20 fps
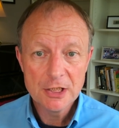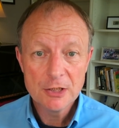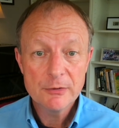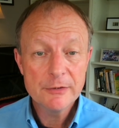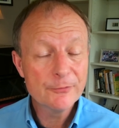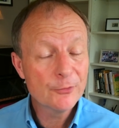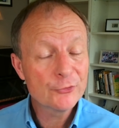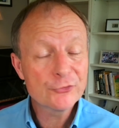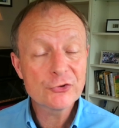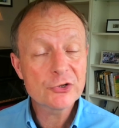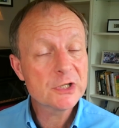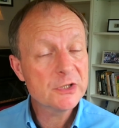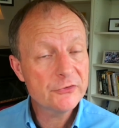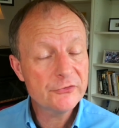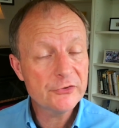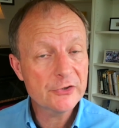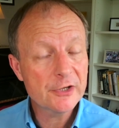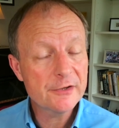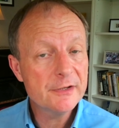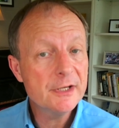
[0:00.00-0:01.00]
We've also
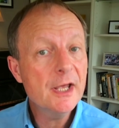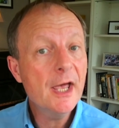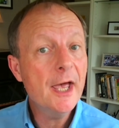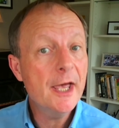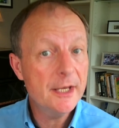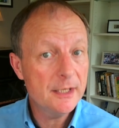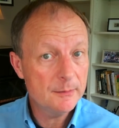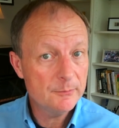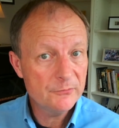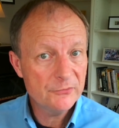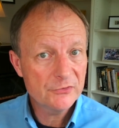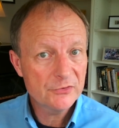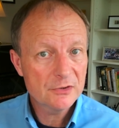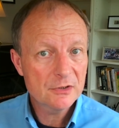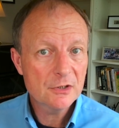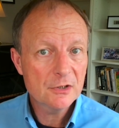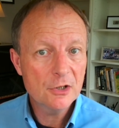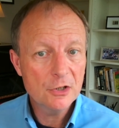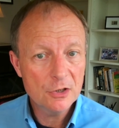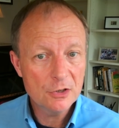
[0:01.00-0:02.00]
considered the aims
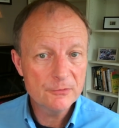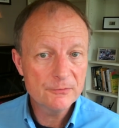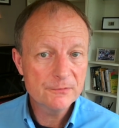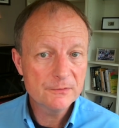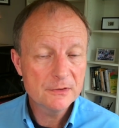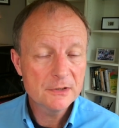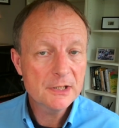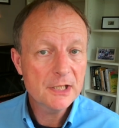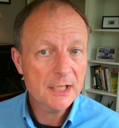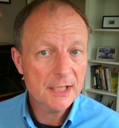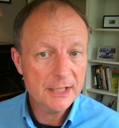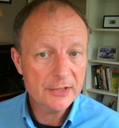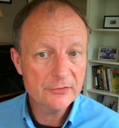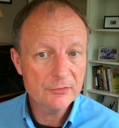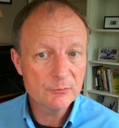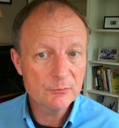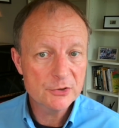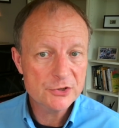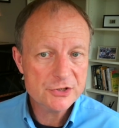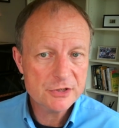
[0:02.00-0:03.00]
of
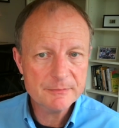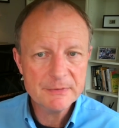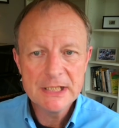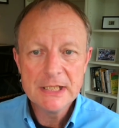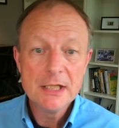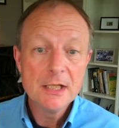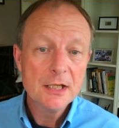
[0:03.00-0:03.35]
collective worship.